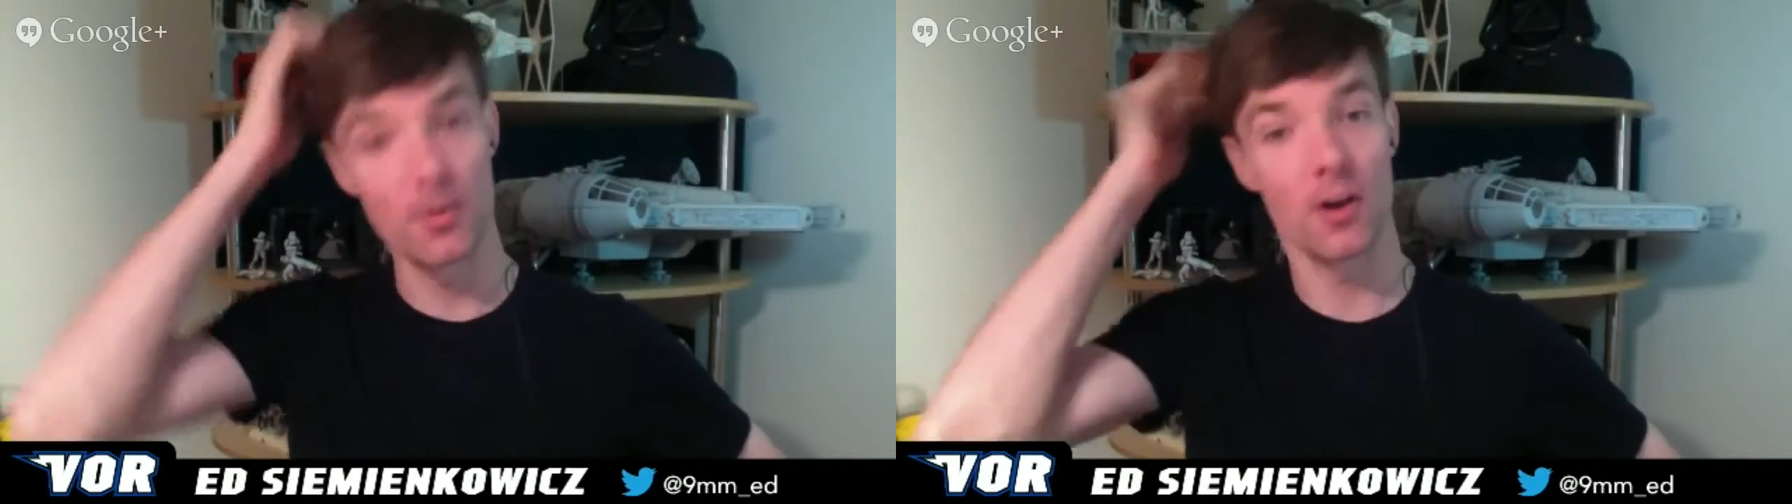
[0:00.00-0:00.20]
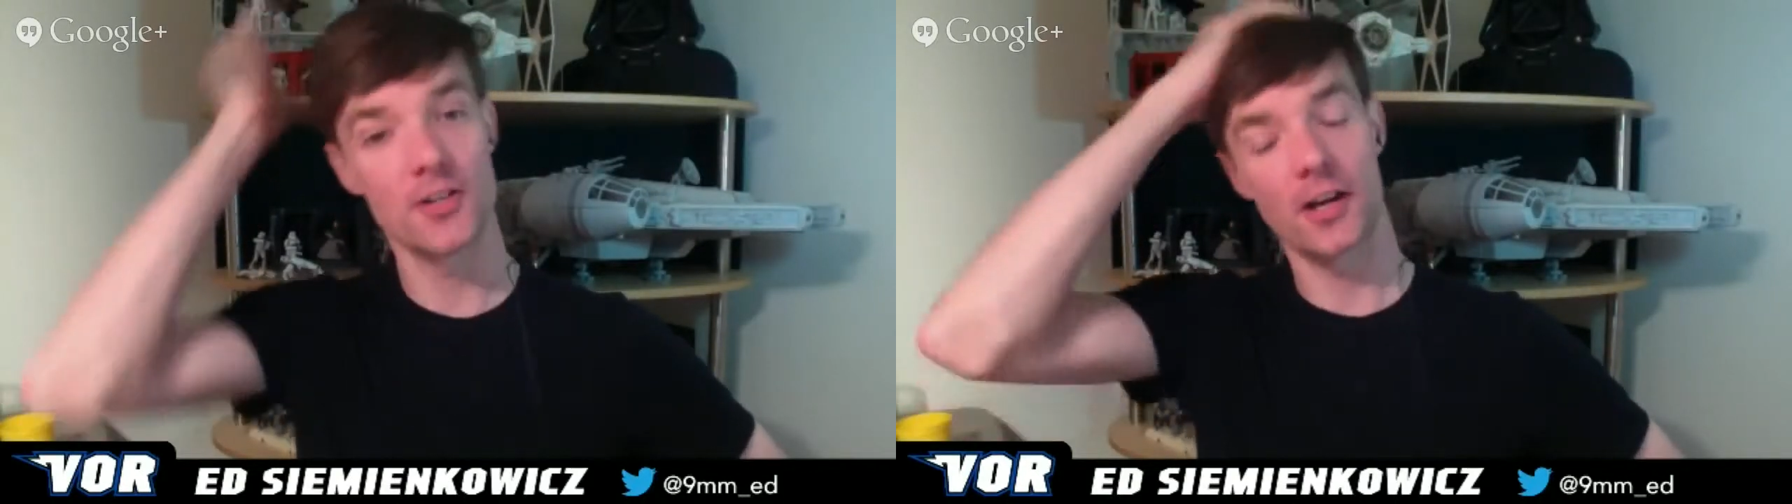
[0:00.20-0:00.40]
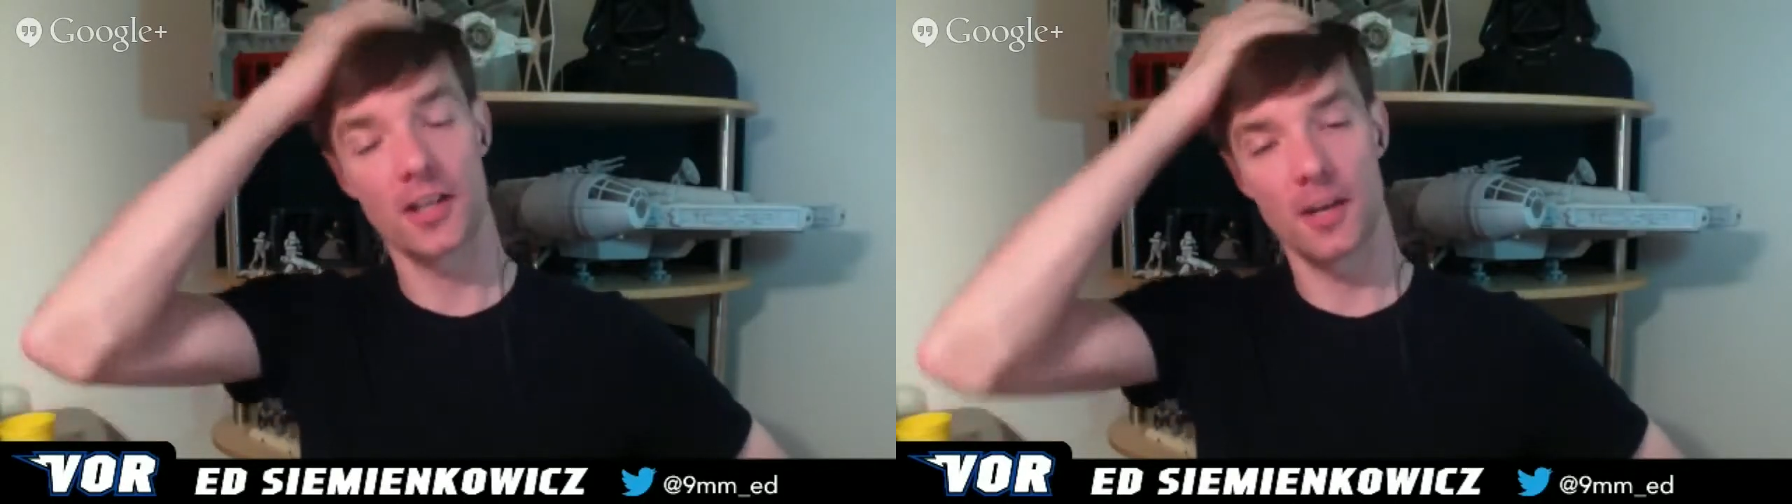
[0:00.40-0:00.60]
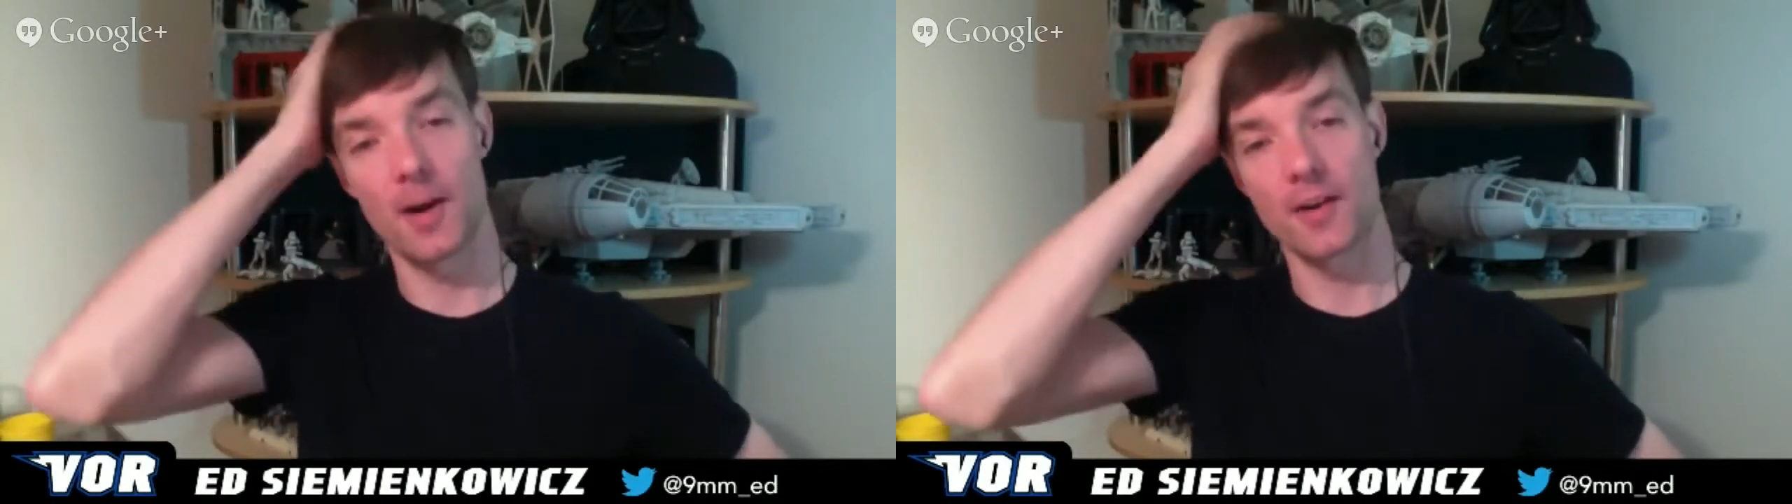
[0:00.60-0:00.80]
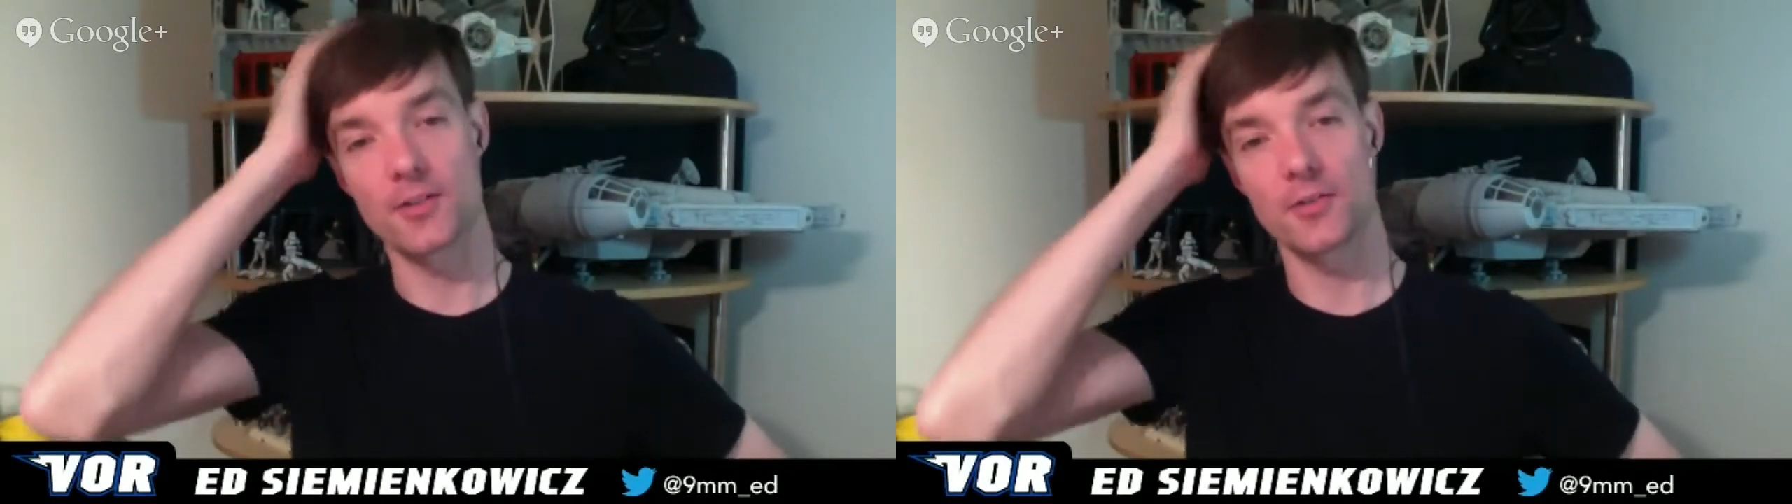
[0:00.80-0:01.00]
tomorrow talking
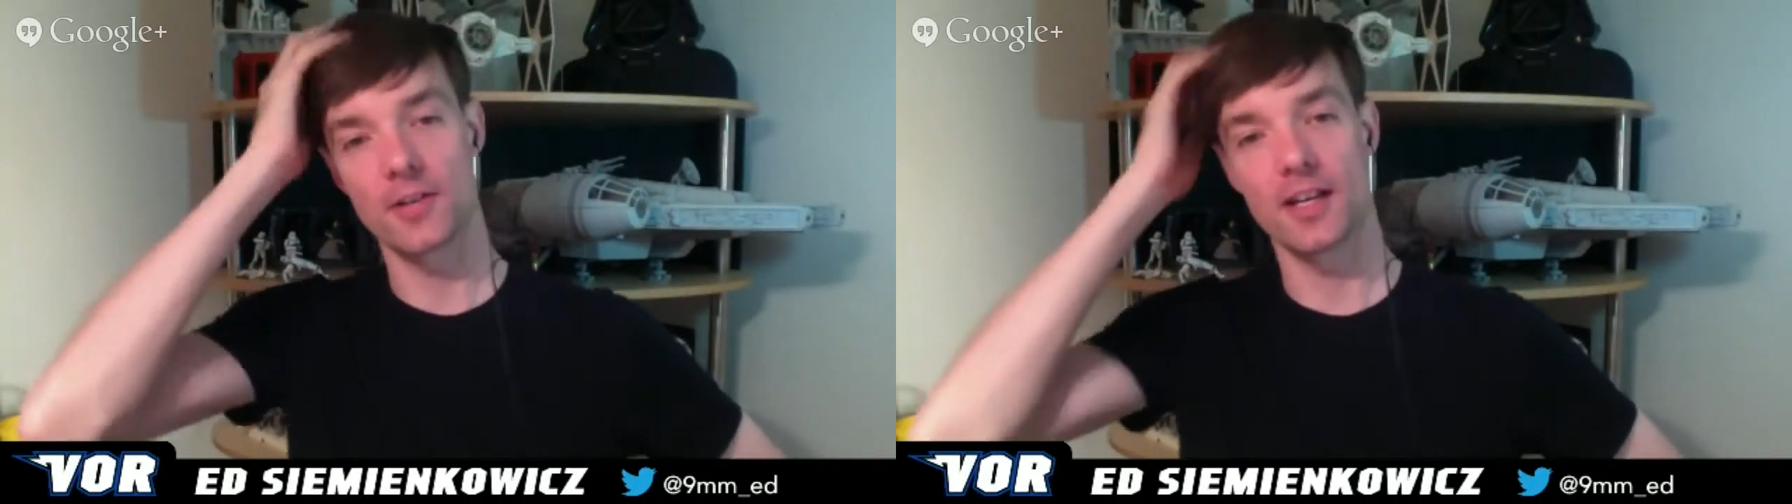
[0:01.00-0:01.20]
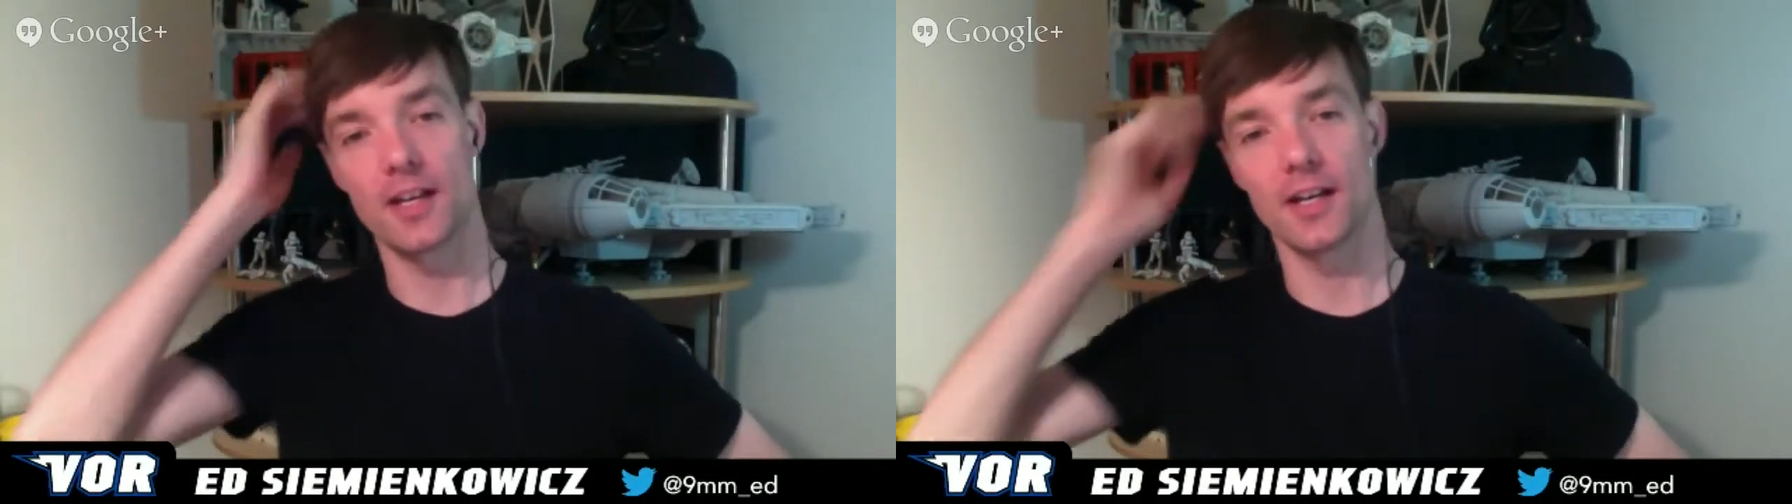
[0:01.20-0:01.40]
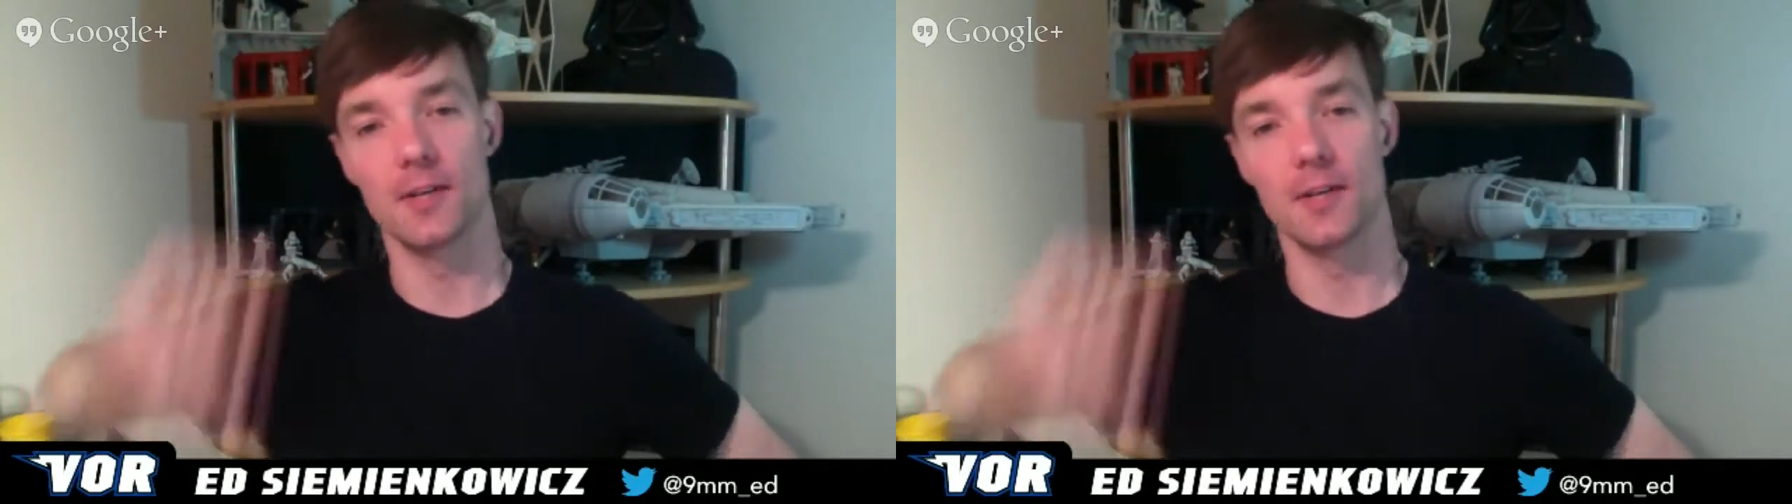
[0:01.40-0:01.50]
about turning